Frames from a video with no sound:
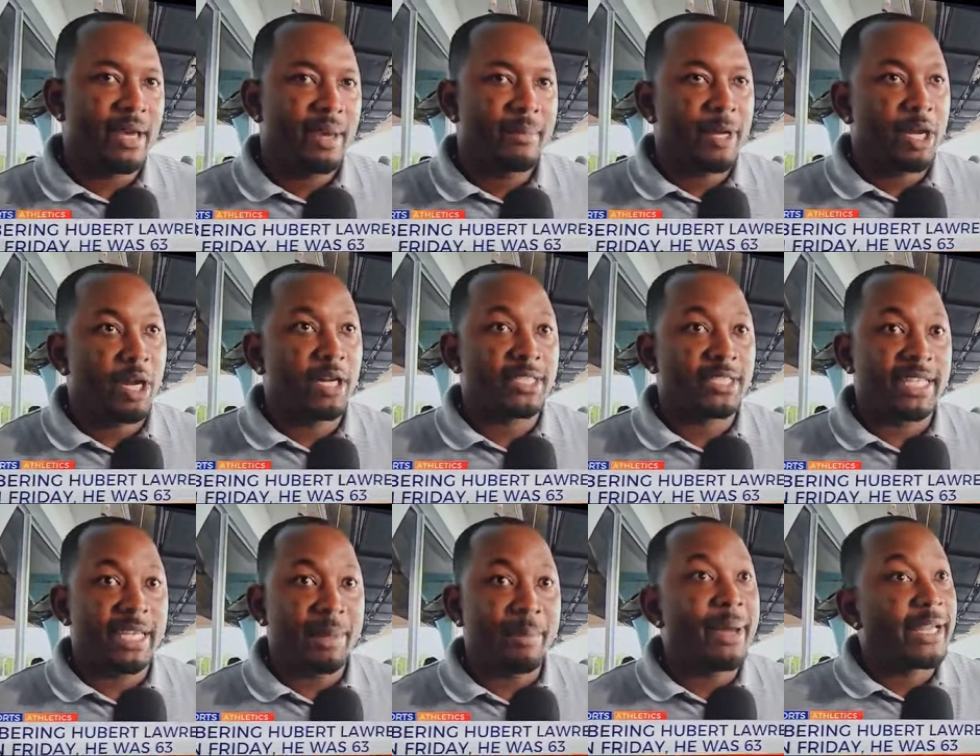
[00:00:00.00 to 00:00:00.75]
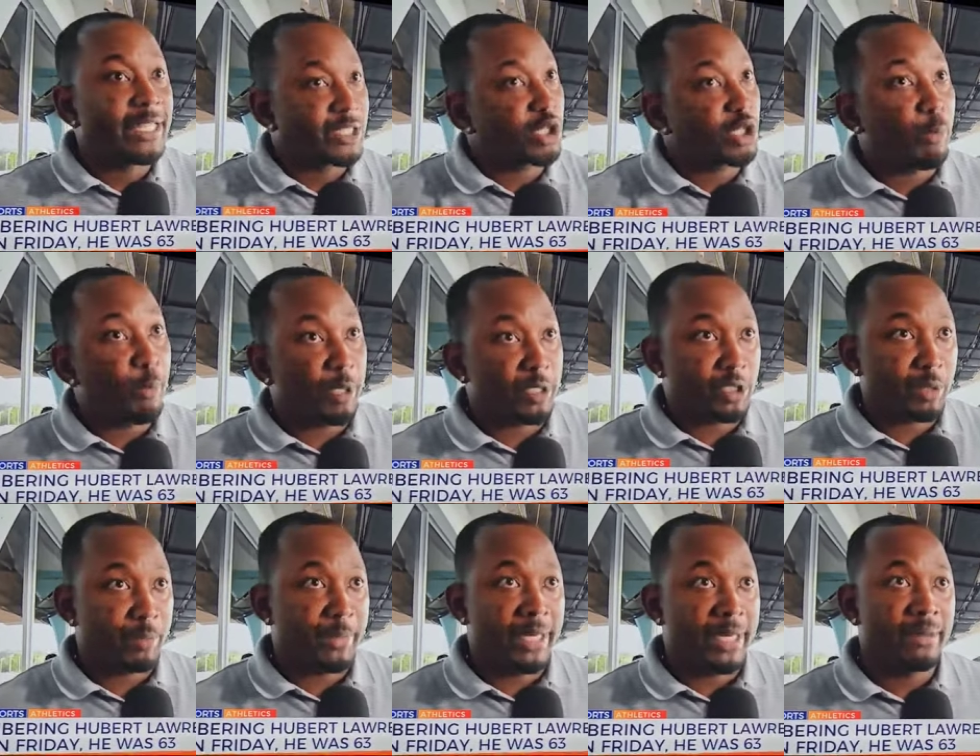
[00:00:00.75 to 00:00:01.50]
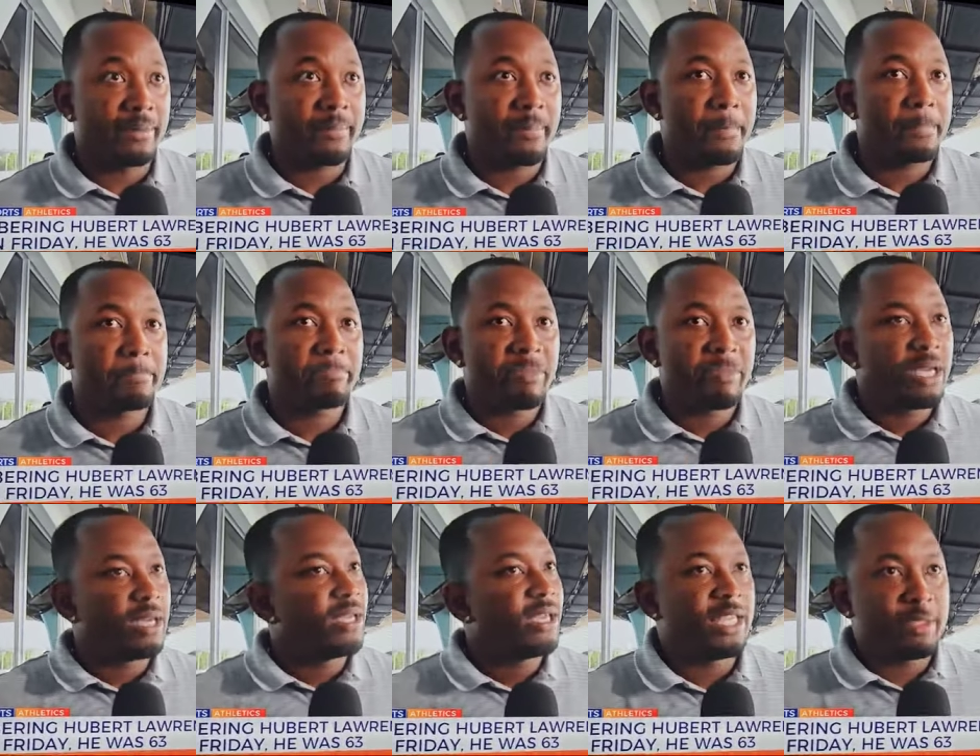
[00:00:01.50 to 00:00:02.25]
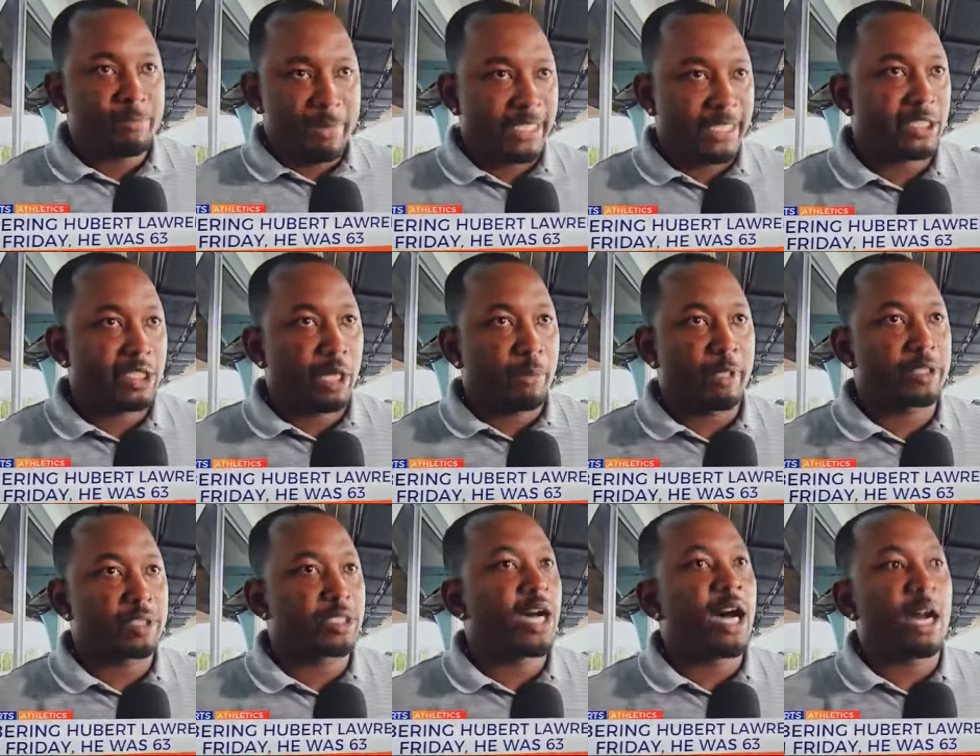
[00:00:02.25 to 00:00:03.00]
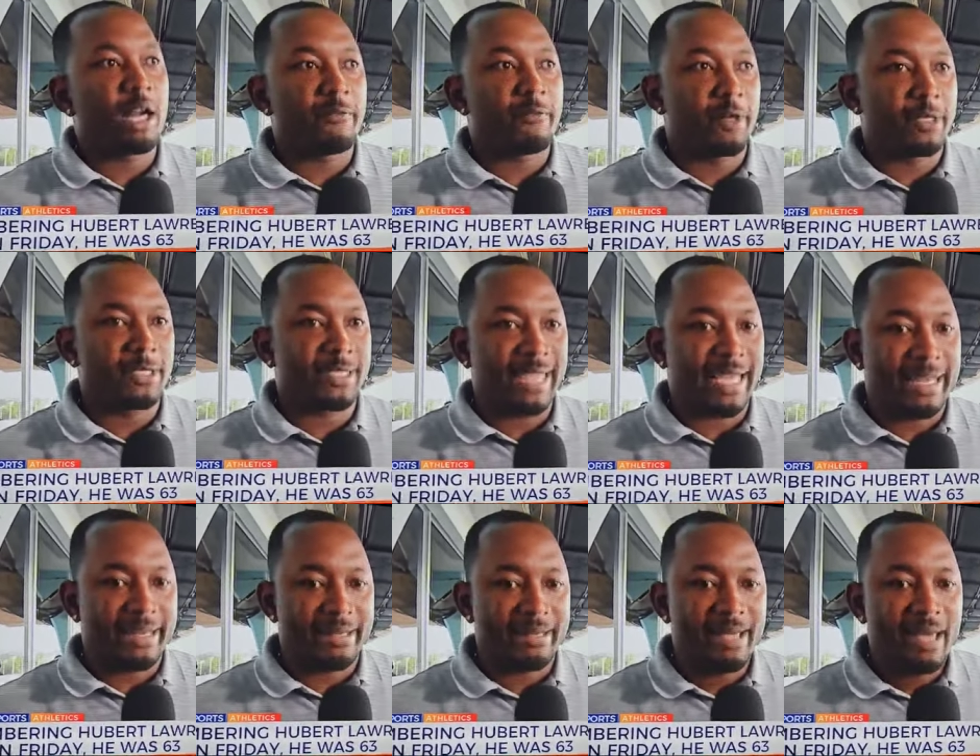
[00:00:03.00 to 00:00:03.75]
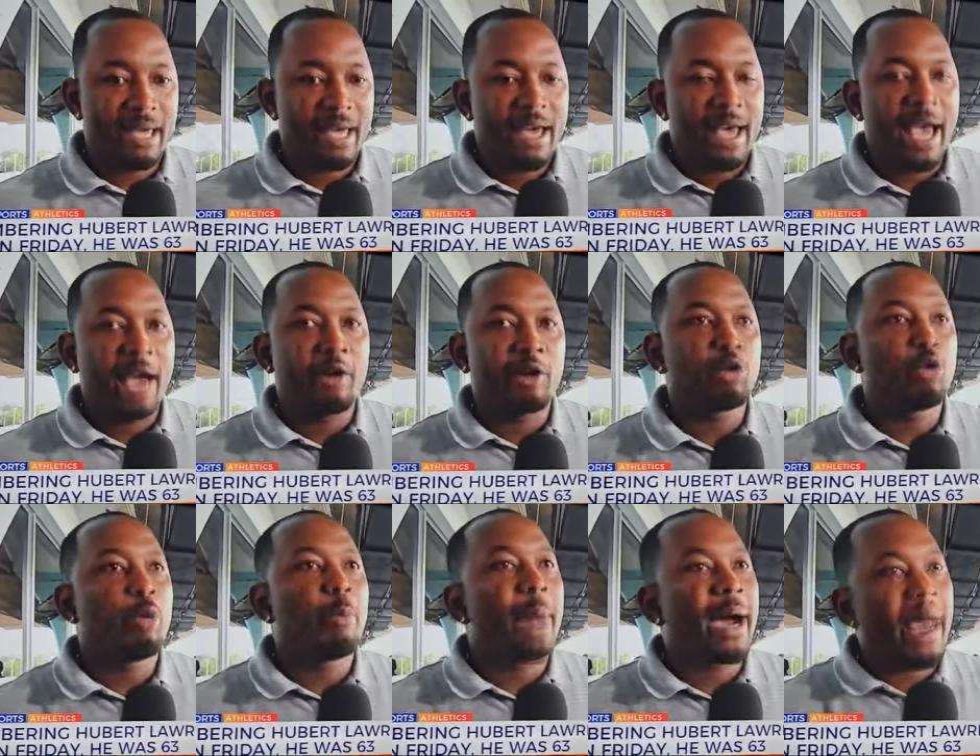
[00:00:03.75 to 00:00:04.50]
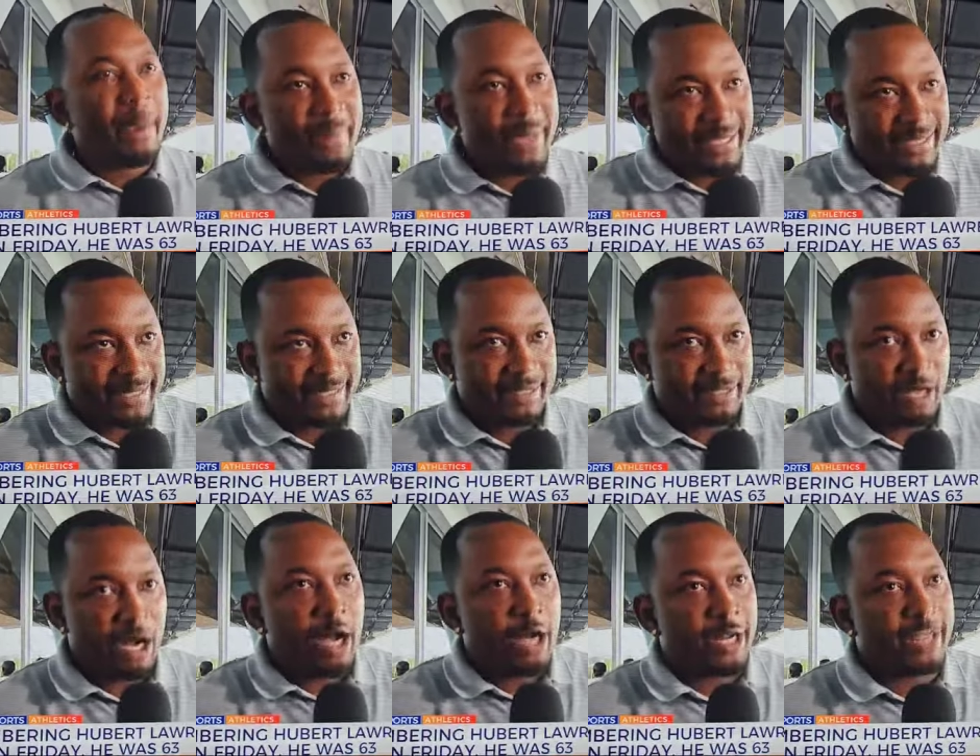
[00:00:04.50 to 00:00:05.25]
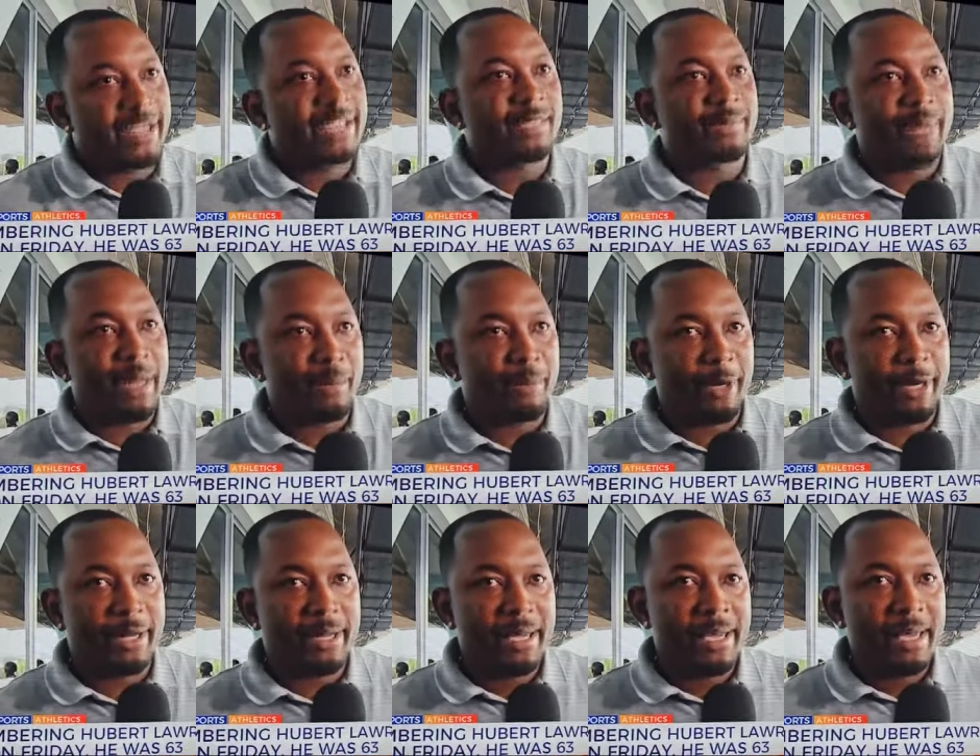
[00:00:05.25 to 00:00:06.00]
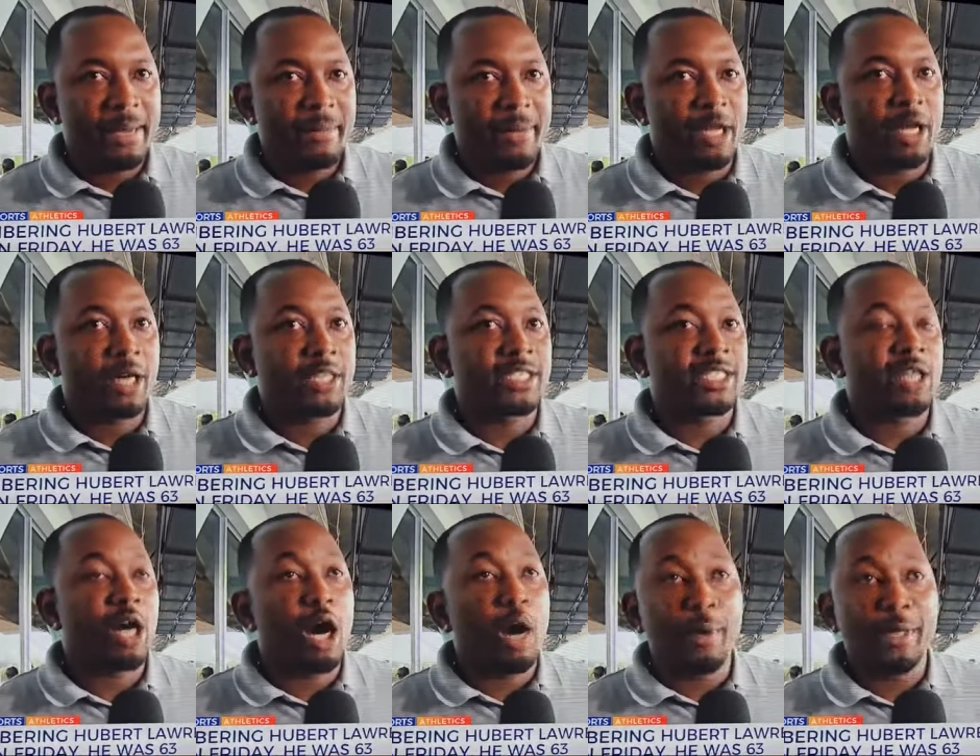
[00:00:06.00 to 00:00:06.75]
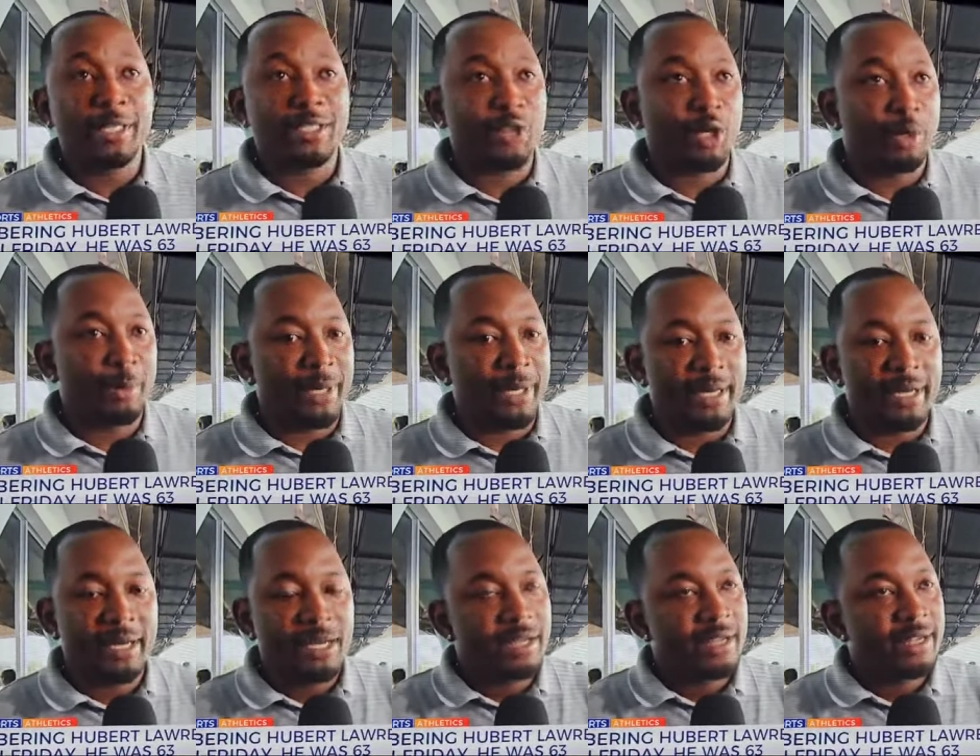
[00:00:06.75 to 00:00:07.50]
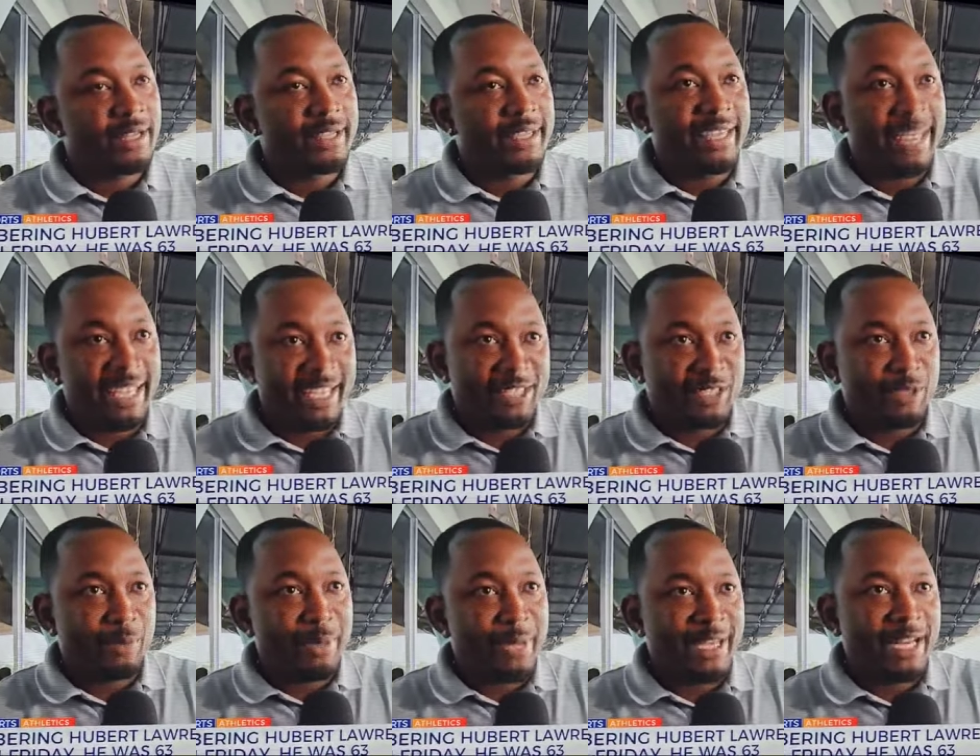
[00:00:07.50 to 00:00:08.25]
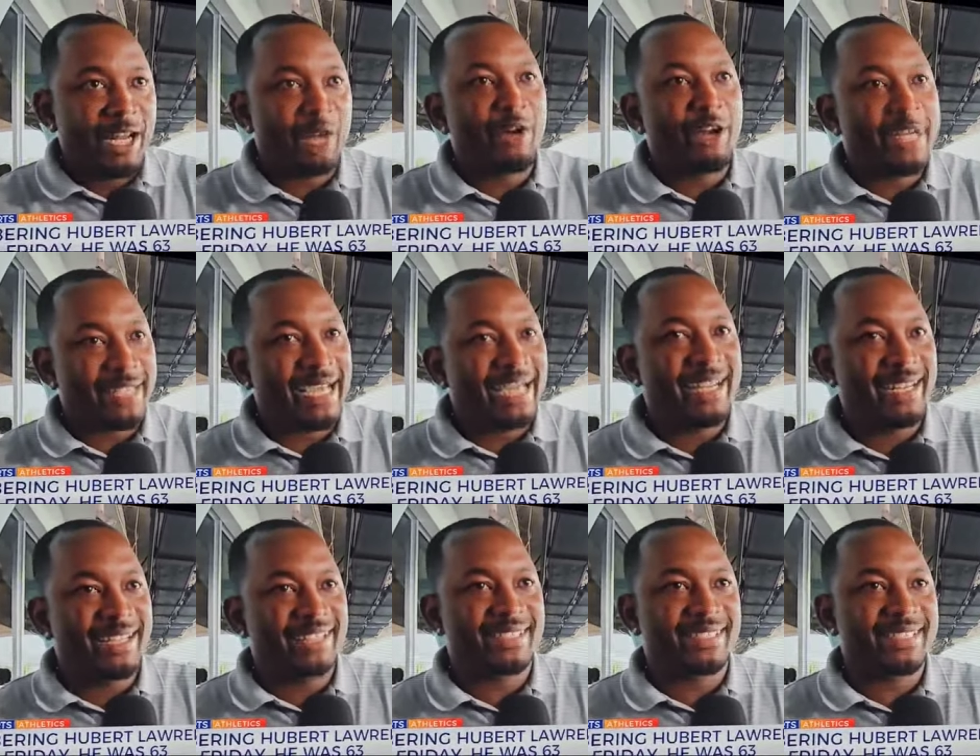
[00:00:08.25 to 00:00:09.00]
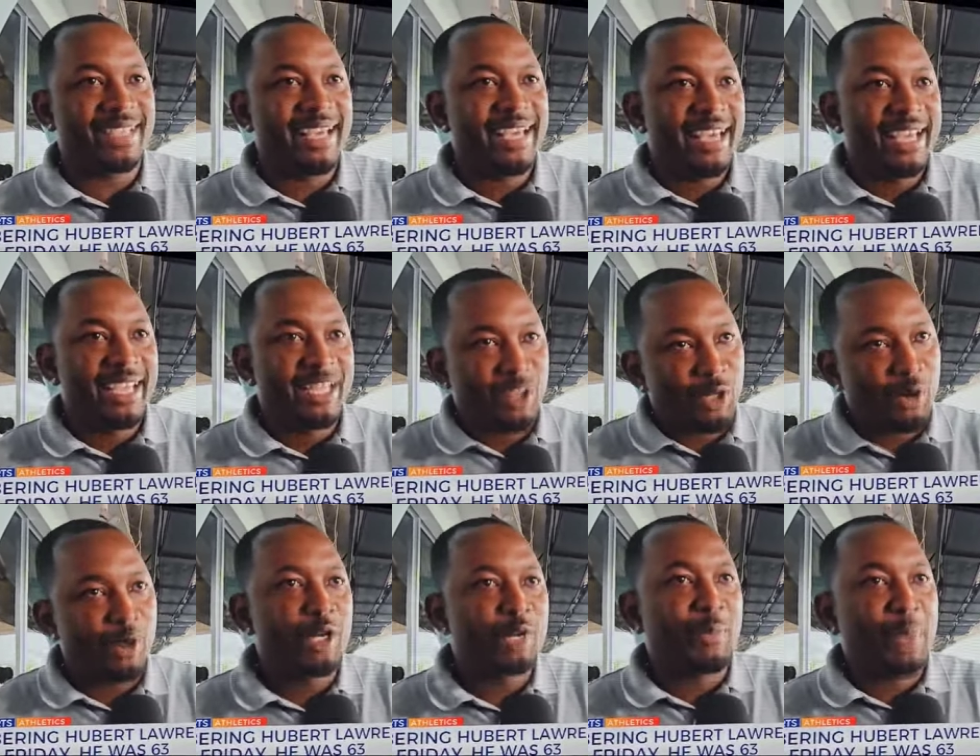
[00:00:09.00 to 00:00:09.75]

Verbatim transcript: because he meant so much to me. He meant so much to all of us. And i do my best to honor his memory because he always told me the key to being a great analyst is knowing the